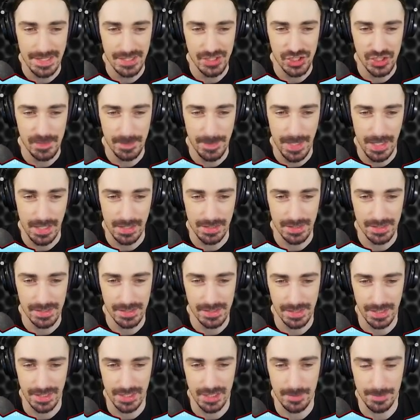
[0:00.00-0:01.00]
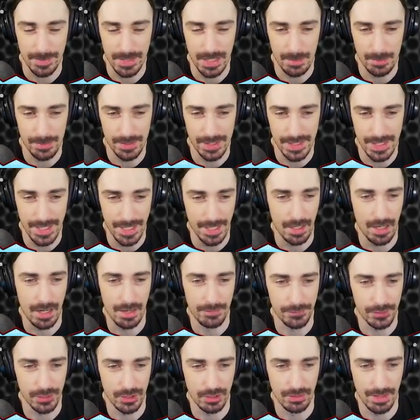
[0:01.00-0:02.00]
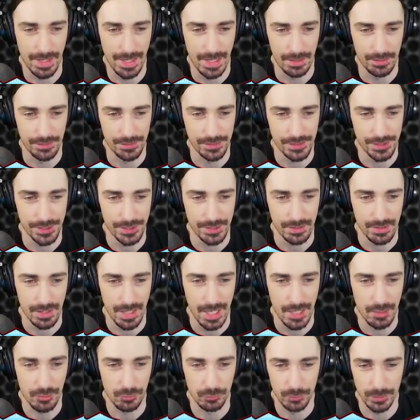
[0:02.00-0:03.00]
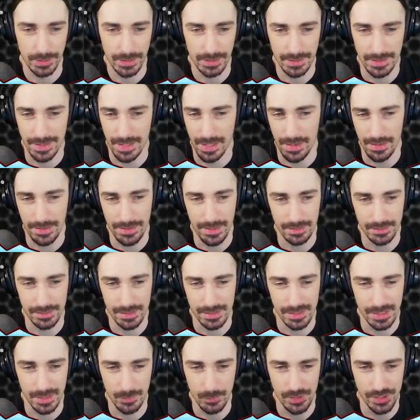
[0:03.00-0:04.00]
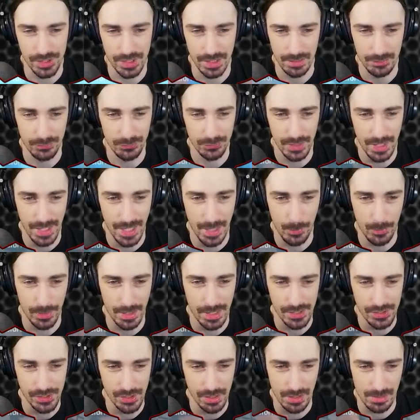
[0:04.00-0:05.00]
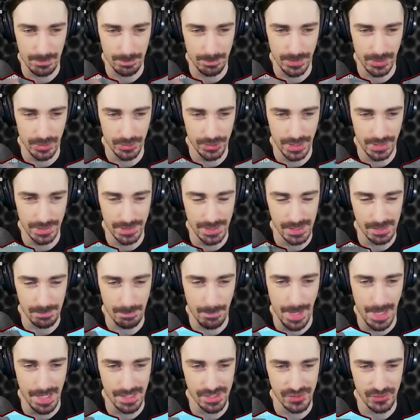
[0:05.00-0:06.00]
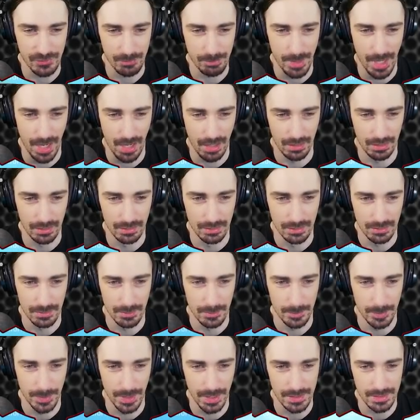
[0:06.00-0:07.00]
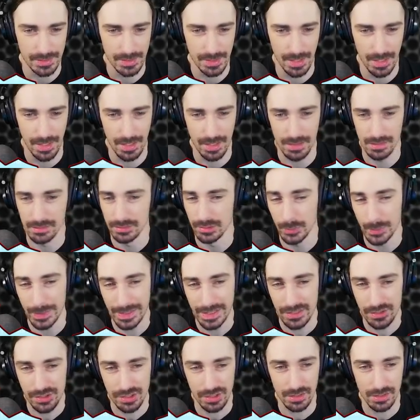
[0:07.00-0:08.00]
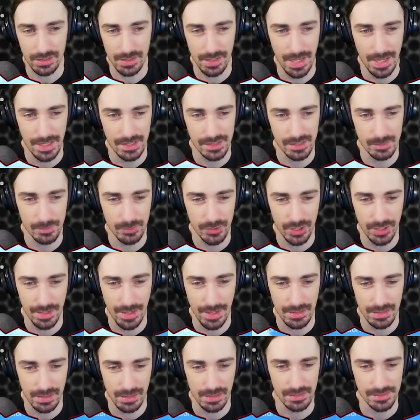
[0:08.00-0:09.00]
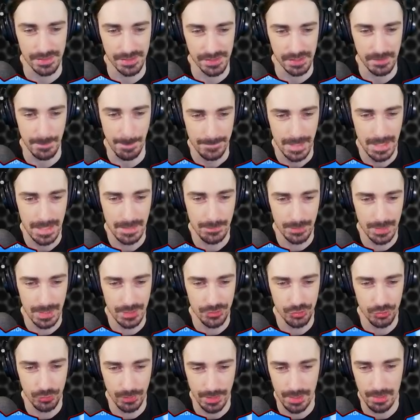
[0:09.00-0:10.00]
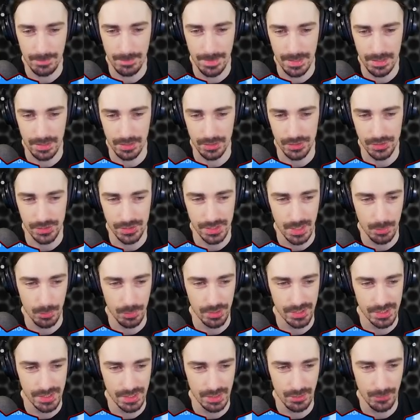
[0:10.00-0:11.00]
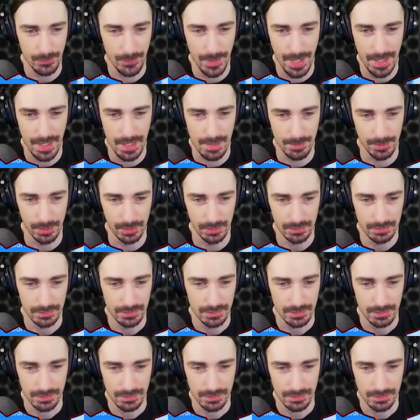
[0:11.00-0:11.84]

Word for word: expect this thing to be able to get off the ground. I really didn't think this thing was going to fly when I started building this massive barrel, but uh, Luigi had some good ideas. Even in Trailmakers, they were still viable.